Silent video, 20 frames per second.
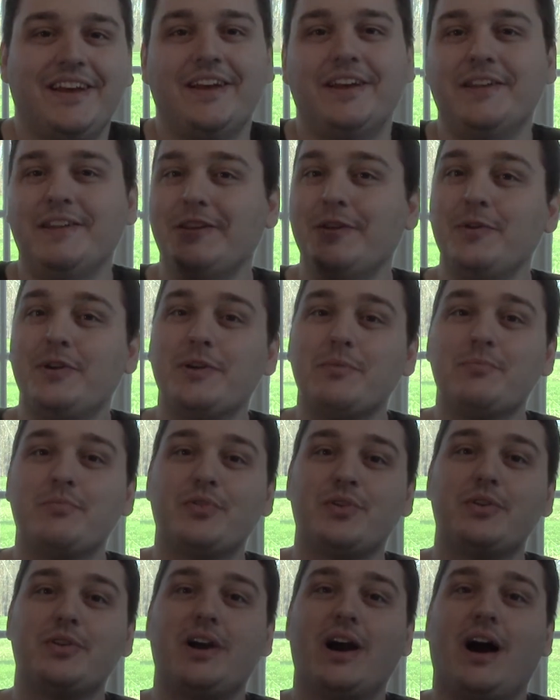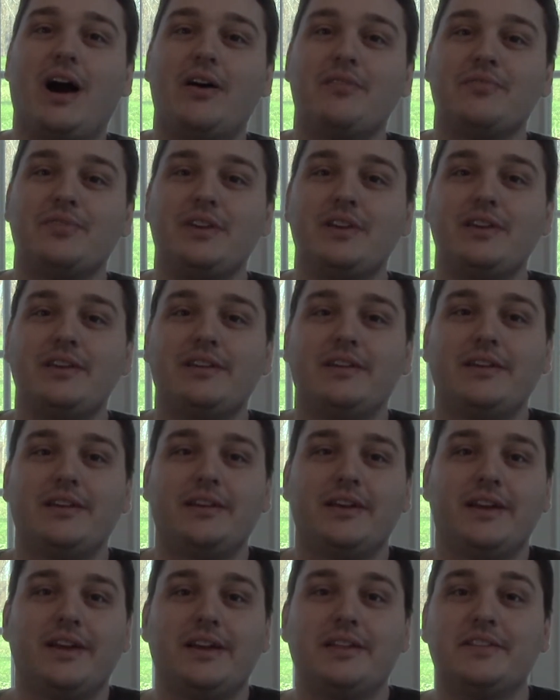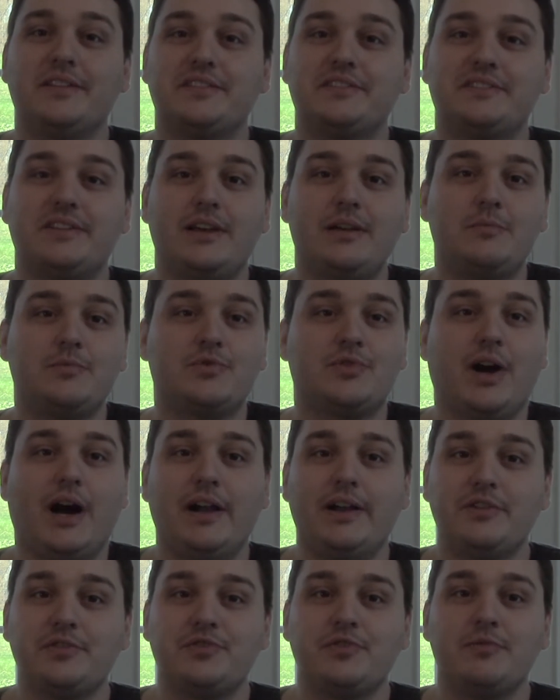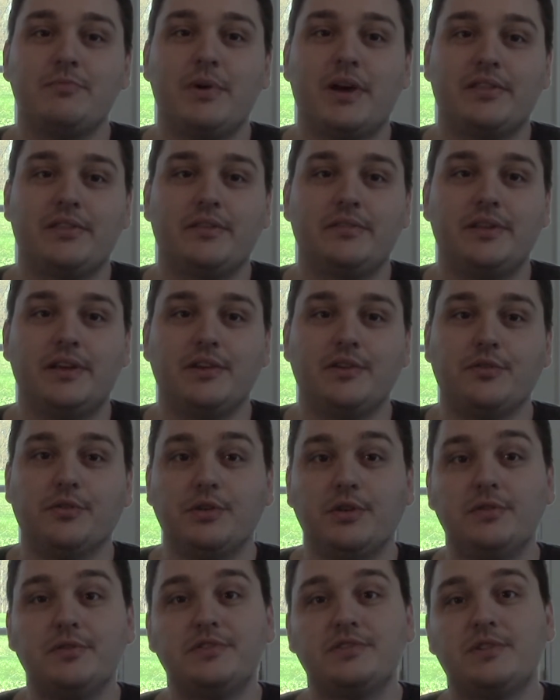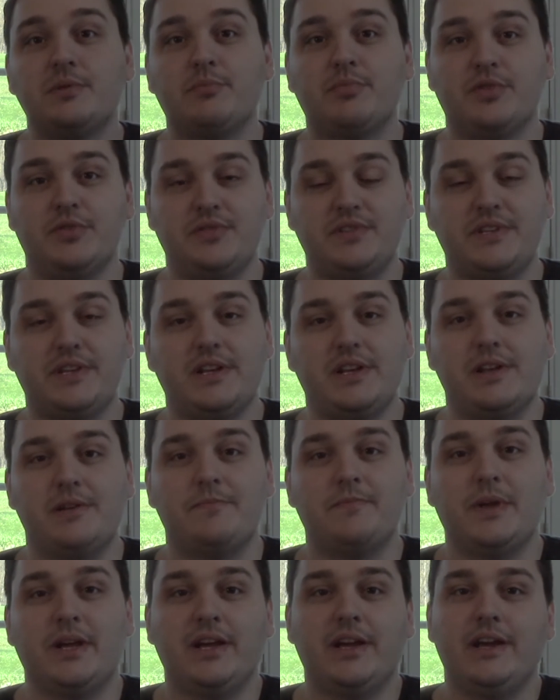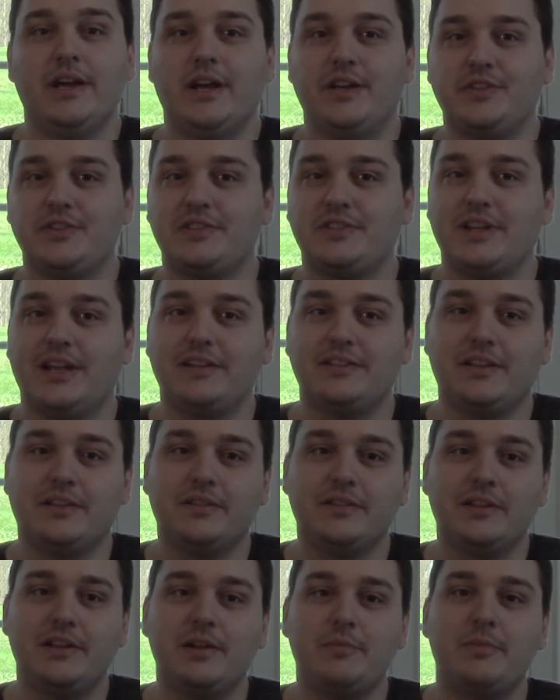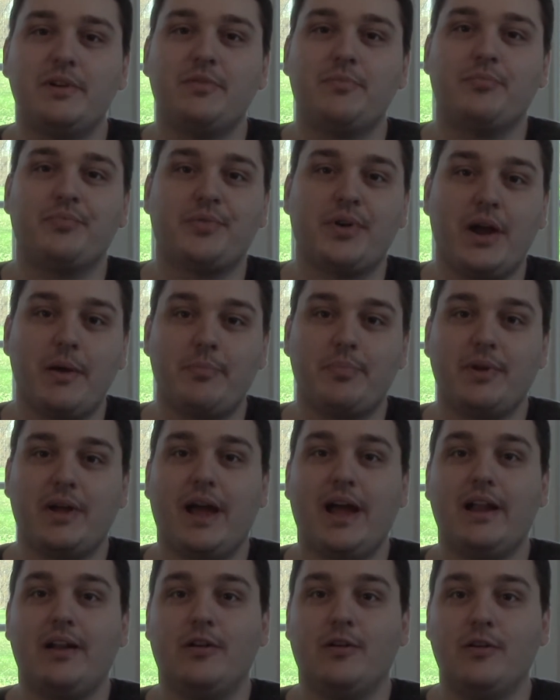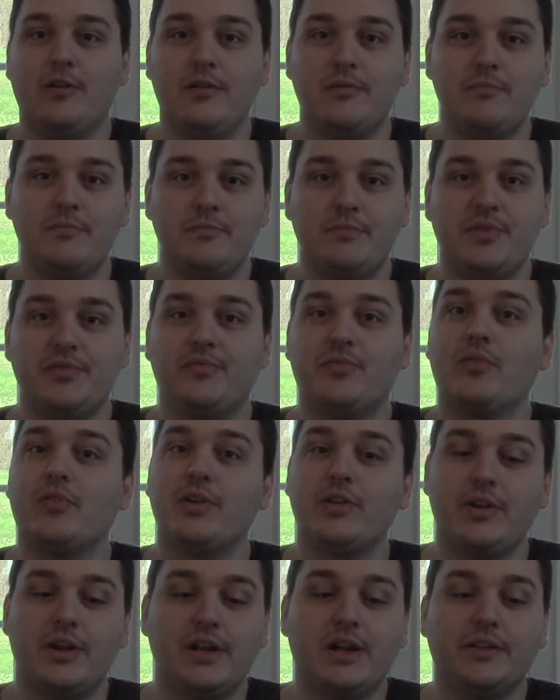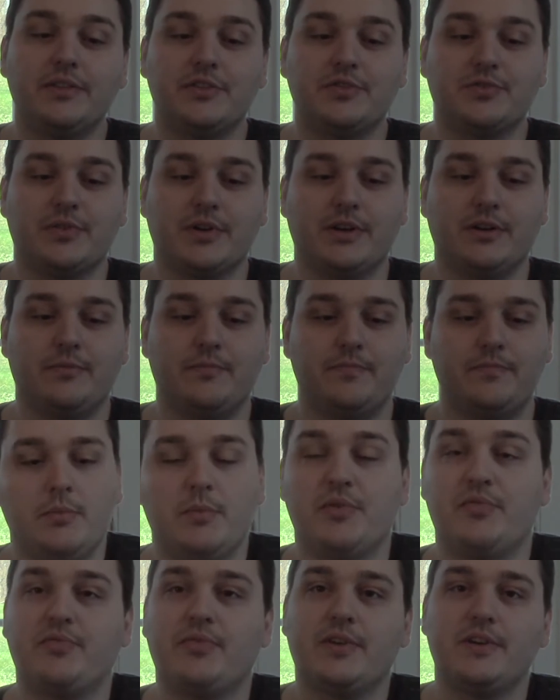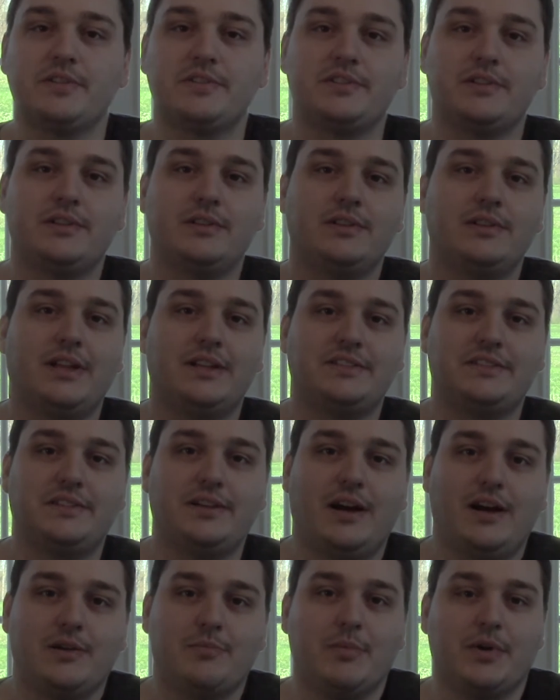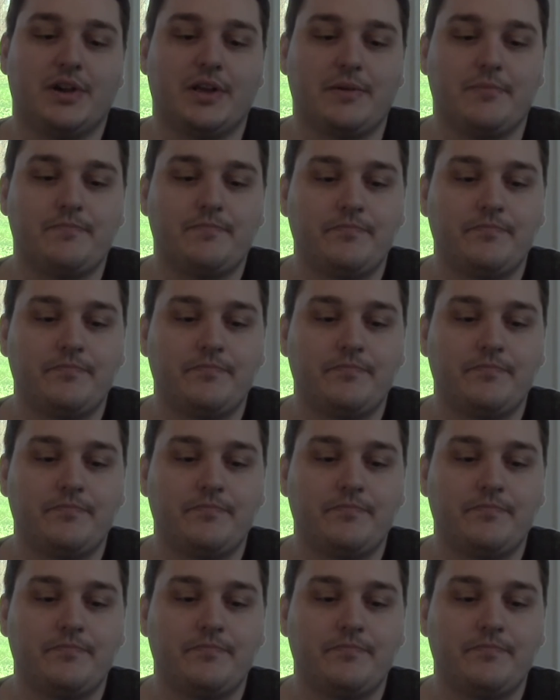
You can brew coffee in the same tried and true method that you use to brew tea. It just takes a little bit of prep at home before you get on the trail. But first, let's talk money.